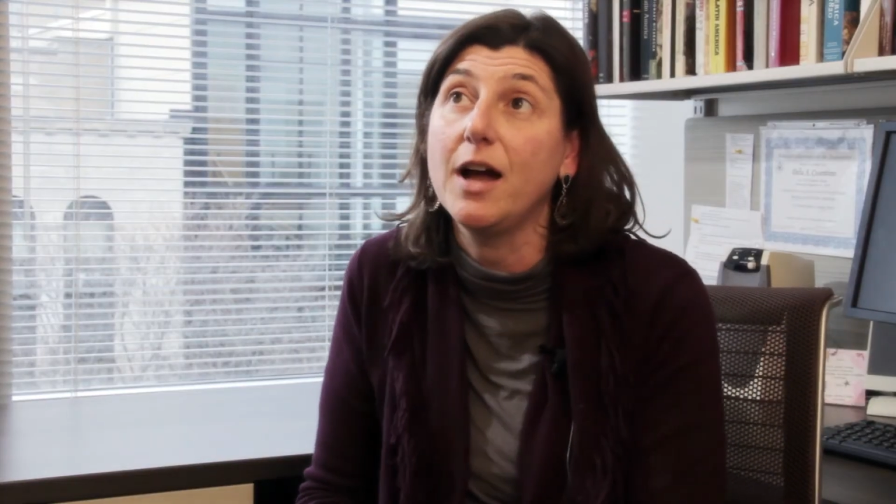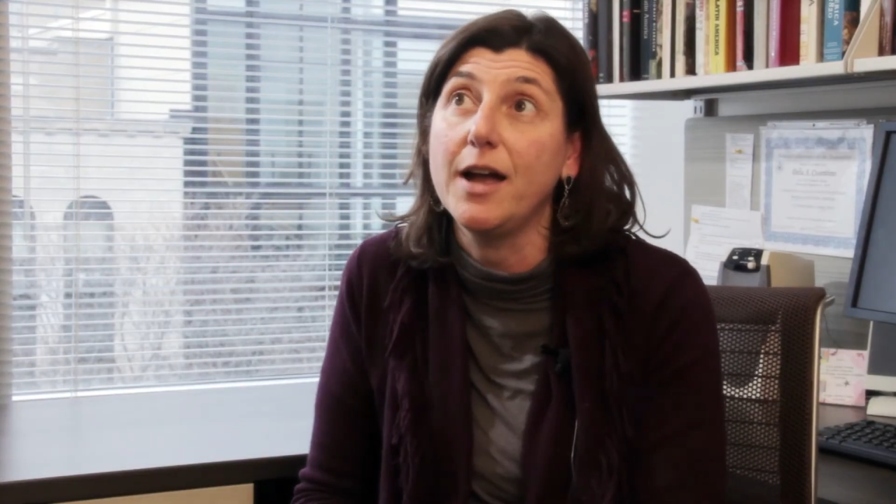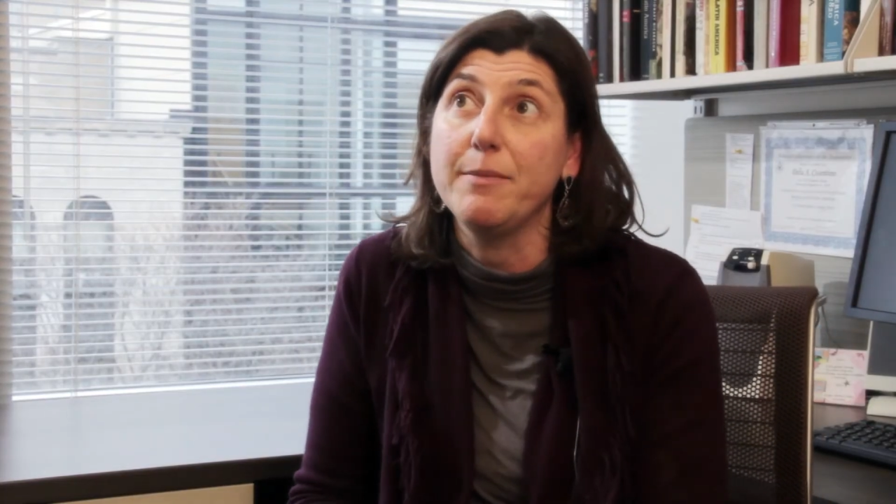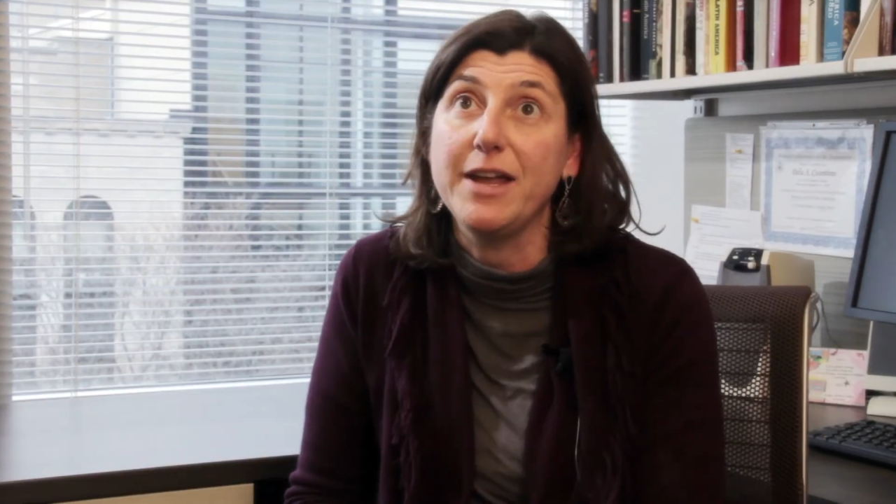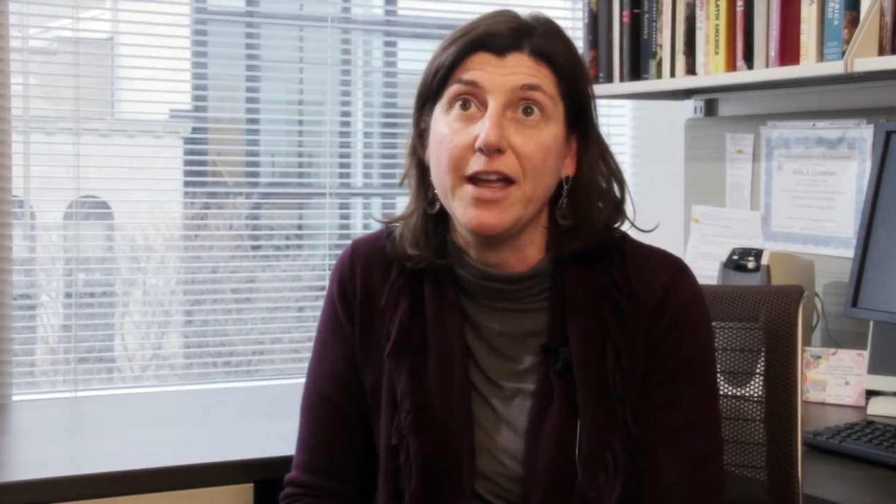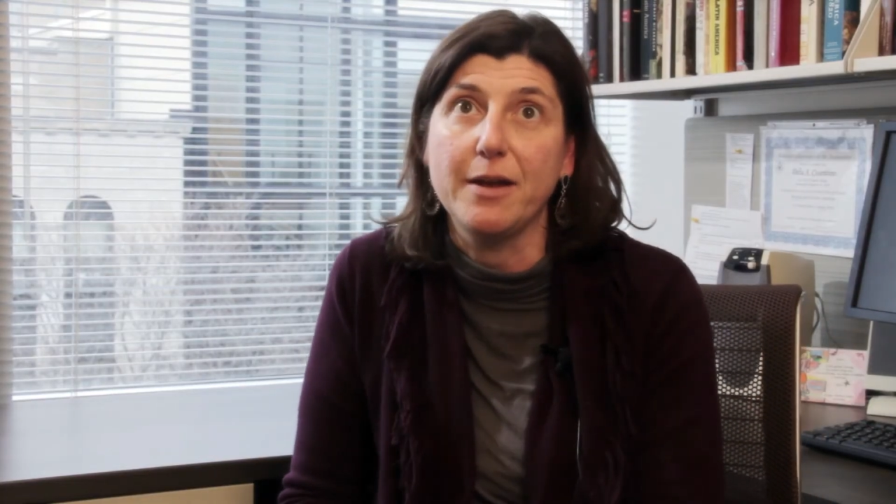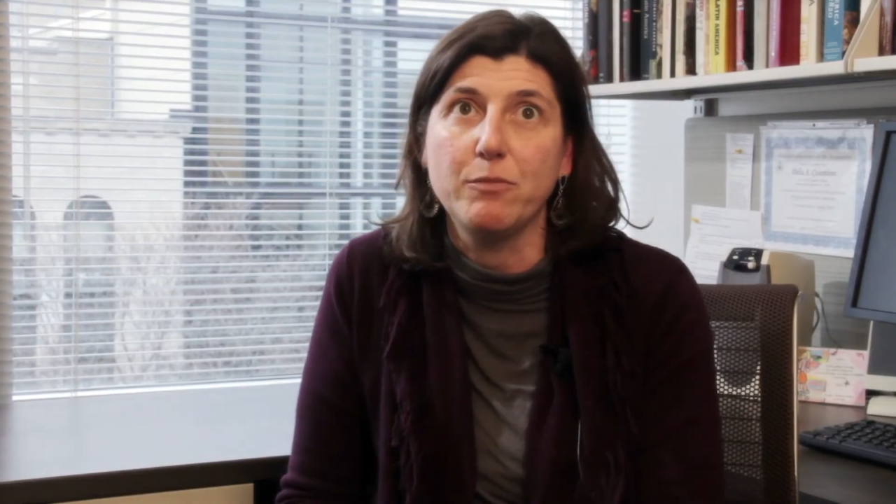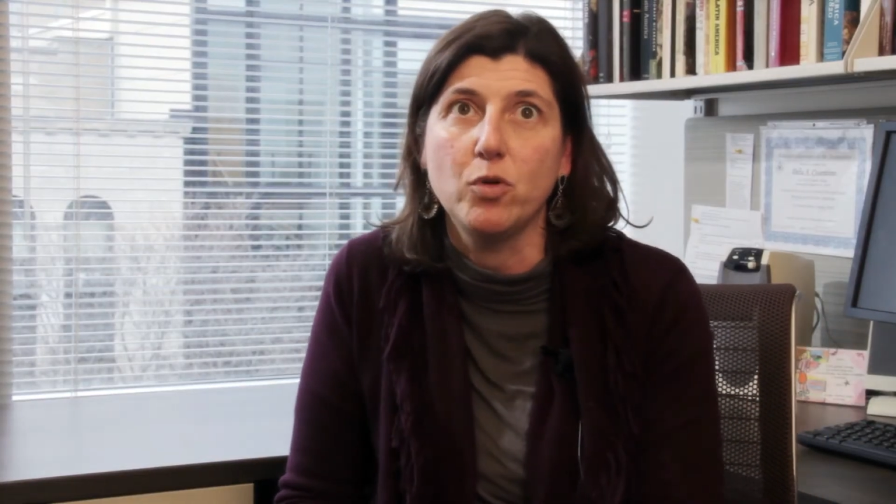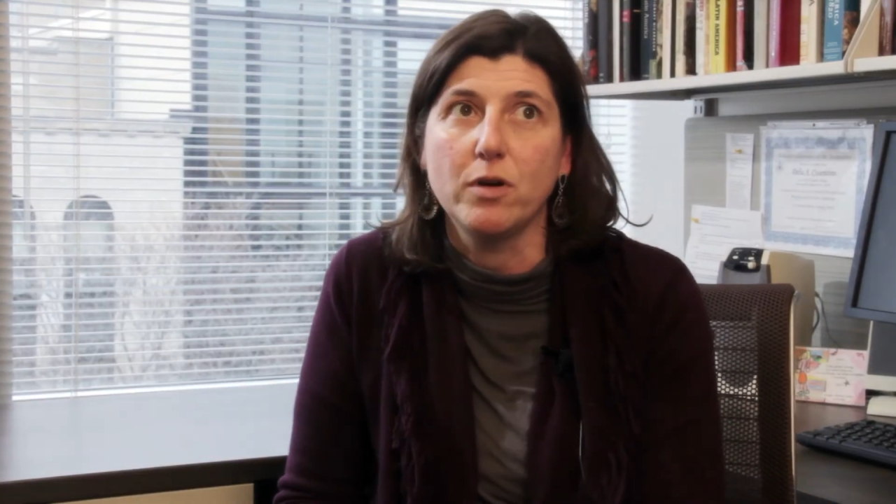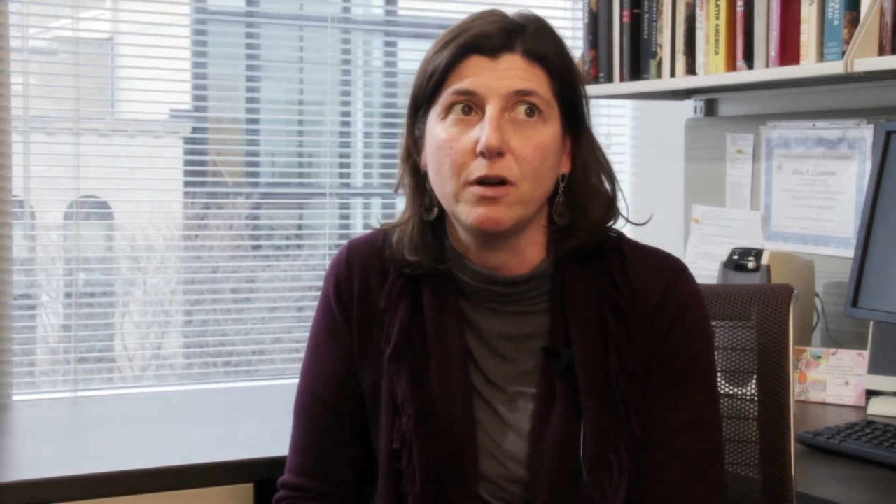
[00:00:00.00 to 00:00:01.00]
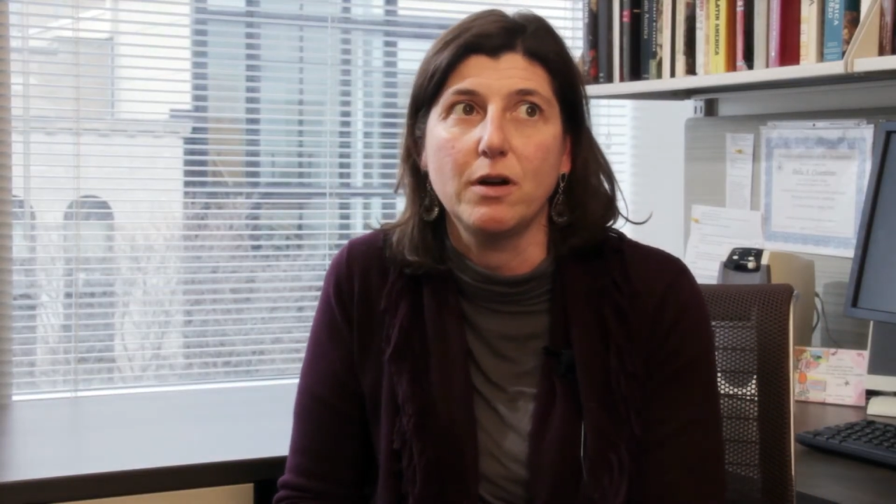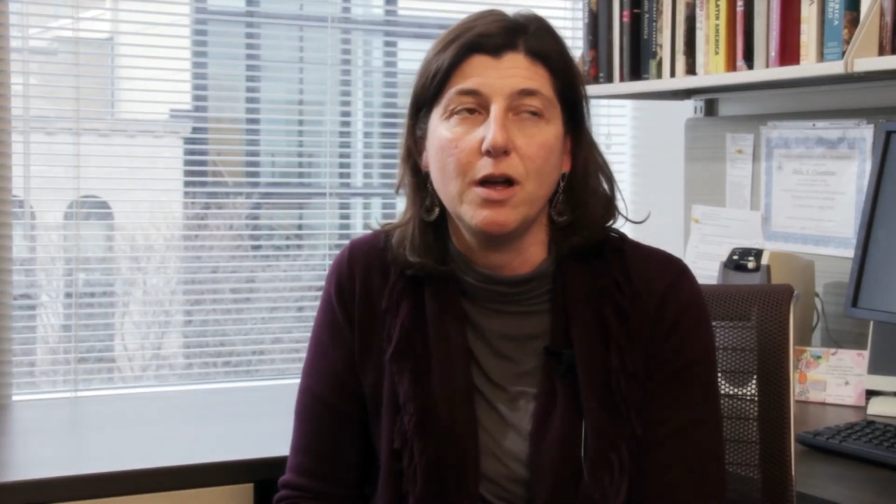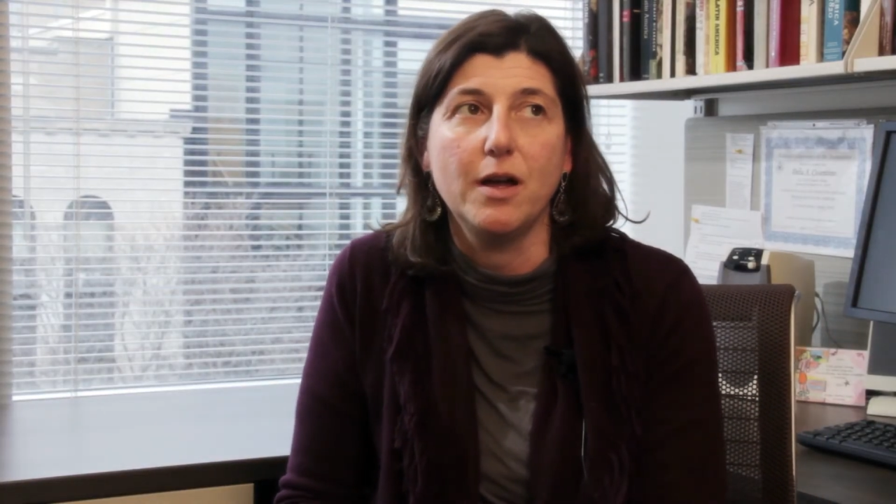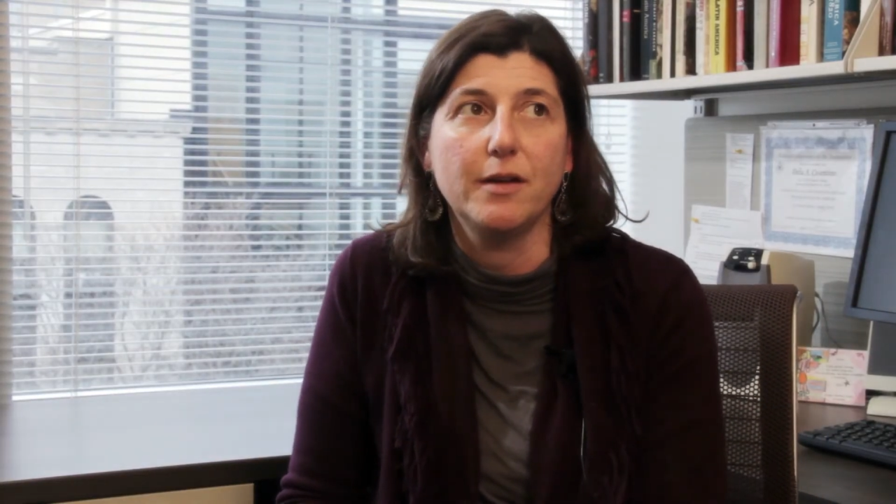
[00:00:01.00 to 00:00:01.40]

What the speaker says: I began more